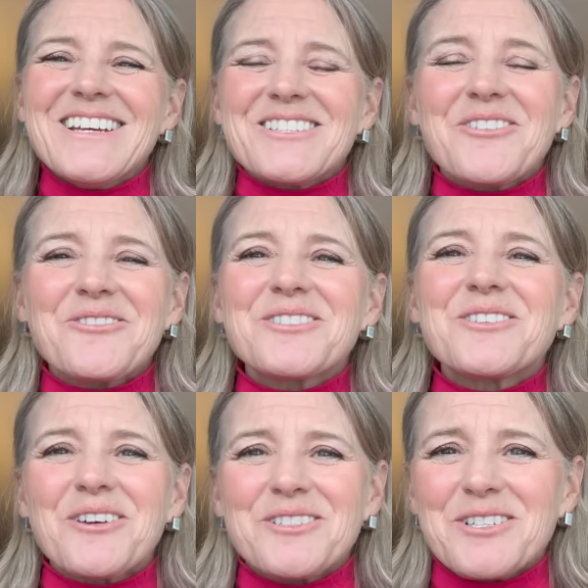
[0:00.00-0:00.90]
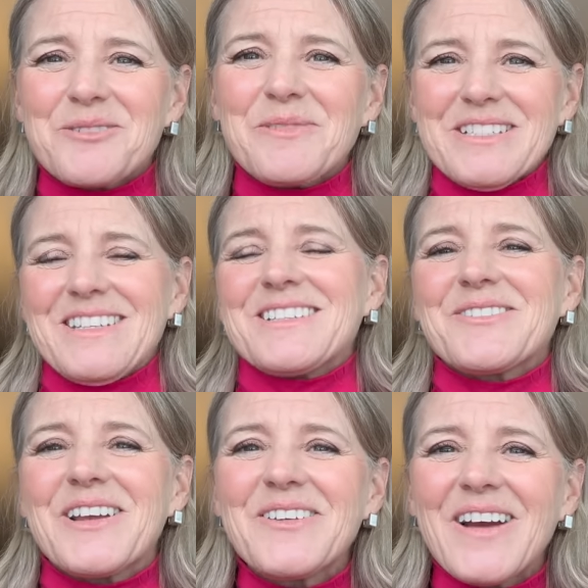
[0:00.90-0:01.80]
So it was uh, such a blessing.
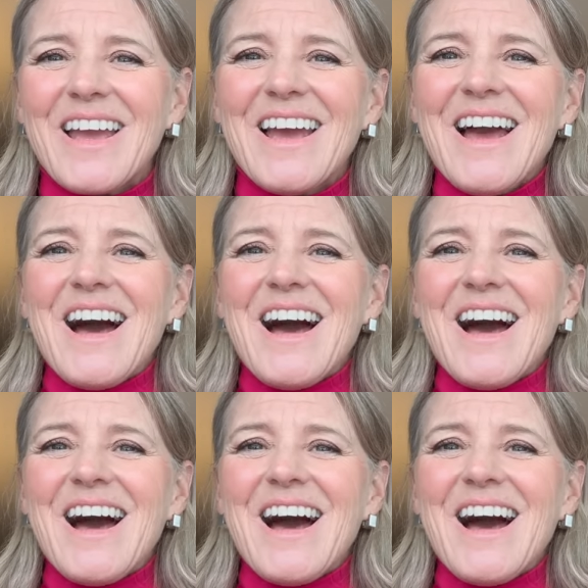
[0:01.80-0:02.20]
So anyway,